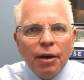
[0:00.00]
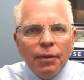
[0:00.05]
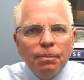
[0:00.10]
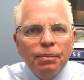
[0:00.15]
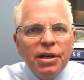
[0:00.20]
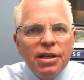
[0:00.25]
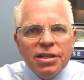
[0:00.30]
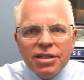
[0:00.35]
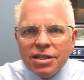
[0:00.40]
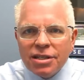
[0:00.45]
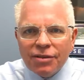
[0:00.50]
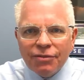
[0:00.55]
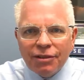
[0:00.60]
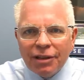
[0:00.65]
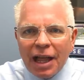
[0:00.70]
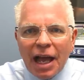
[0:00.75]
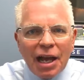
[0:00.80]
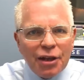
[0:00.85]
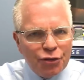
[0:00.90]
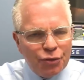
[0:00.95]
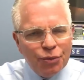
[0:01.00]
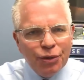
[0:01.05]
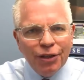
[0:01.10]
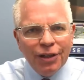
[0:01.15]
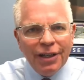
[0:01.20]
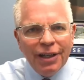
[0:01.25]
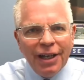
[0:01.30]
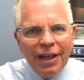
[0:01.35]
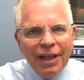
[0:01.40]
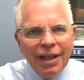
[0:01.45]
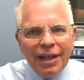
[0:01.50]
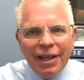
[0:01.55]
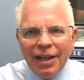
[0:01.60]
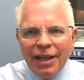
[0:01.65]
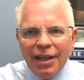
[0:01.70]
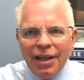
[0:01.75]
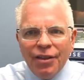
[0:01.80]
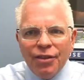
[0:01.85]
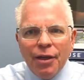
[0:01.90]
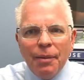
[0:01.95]
pieces of glass, really,
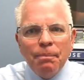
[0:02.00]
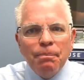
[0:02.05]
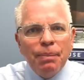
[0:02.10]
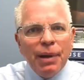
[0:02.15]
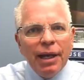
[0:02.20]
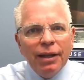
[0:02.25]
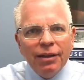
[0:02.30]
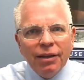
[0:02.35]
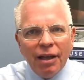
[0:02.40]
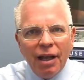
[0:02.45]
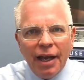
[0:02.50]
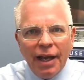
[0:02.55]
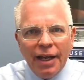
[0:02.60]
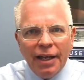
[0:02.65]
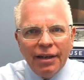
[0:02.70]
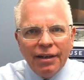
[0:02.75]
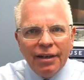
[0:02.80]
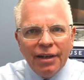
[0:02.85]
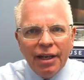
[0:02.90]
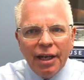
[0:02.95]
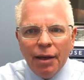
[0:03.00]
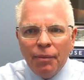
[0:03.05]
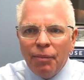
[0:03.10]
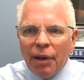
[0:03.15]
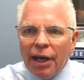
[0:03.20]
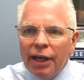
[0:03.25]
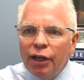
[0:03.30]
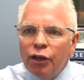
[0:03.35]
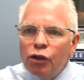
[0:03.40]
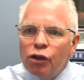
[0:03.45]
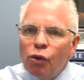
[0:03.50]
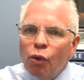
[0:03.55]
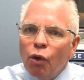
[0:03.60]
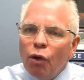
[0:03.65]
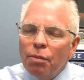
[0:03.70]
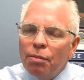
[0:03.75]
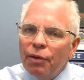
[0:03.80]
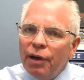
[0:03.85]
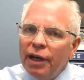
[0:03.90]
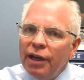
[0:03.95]
that bend light. And by
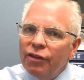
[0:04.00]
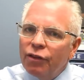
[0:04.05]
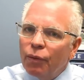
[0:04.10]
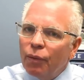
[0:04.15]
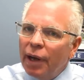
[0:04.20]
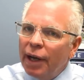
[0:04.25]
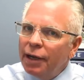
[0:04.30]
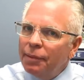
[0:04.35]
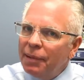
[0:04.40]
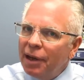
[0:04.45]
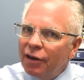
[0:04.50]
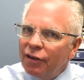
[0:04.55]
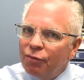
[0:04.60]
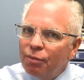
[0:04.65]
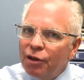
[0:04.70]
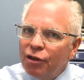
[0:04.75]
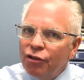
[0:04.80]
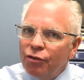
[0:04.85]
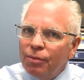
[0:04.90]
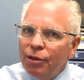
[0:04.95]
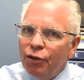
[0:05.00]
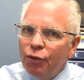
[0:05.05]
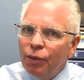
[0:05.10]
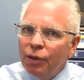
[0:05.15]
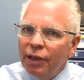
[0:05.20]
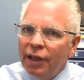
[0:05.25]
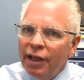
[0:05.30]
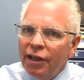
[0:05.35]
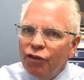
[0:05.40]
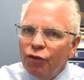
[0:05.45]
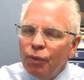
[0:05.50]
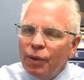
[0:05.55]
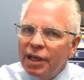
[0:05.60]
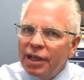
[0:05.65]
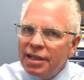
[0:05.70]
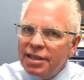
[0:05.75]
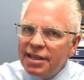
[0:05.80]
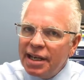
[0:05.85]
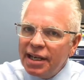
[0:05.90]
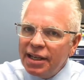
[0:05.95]
incorporating the right amount of prism into a lens, we
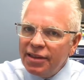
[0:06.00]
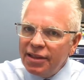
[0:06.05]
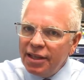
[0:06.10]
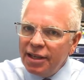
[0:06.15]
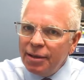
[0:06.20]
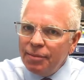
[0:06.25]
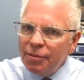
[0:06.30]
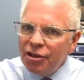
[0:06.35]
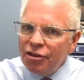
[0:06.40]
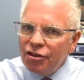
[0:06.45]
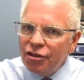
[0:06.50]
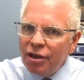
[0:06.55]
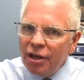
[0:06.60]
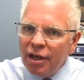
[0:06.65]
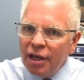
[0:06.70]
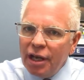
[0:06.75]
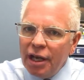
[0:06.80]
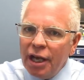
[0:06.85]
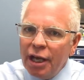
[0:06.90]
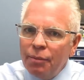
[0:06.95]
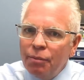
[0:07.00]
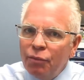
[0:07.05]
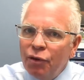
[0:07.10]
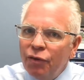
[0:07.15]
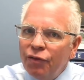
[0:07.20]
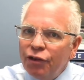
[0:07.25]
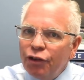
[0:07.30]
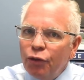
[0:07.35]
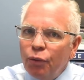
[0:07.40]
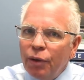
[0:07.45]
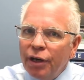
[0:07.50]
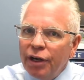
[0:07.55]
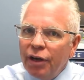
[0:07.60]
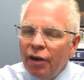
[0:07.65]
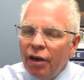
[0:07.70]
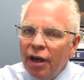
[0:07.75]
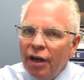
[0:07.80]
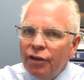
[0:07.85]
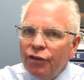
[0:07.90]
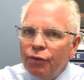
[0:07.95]
can take the image and move it to where
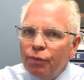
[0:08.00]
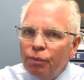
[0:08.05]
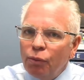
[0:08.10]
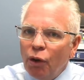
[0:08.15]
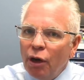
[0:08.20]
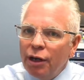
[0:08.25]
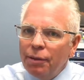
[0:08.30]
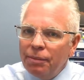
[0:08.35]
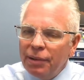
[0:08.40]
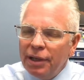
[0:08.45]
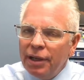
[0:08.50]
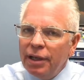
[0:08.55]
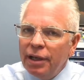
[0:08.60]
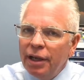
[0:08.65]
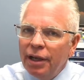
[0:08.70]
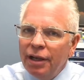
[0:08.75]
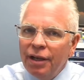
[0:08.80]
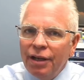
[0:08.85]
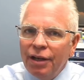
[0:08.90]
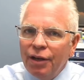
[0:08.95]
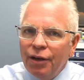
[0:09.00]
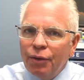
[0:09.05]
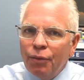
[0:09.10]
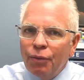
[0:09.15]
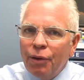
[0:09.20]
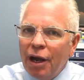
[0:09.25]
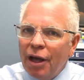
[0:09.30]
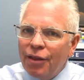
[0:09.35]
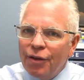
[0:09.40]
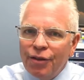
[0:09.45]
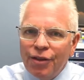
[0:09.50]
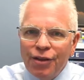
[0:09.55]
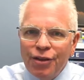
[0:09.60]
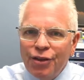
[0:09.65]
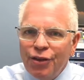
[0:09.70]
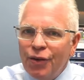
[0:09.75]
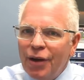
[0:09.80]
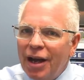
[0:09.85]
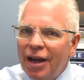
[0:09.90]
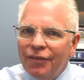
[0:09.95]
your eyes want to be rather than
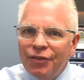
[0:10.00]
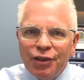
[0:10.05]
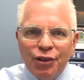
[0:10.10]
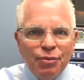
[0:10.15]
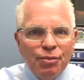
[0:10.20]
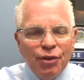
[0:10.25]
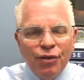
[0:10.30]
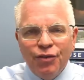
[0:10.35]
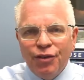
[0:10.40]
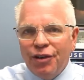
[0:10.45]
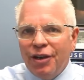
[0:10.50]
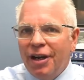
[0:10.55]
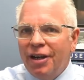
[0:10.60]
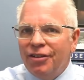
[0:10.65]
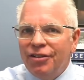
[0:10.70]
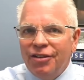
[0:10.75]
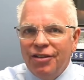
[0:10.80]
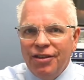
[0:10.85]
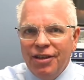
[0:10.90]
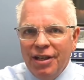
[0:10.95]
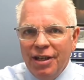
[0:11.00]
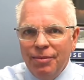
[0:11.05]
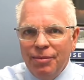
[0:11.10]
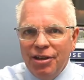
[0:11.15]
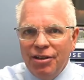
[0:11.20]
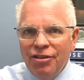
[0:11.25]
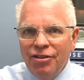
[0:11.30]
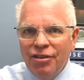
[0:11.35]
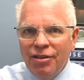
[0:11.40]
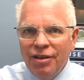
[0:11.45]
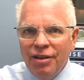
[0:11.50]
you having to move your eyes to the image.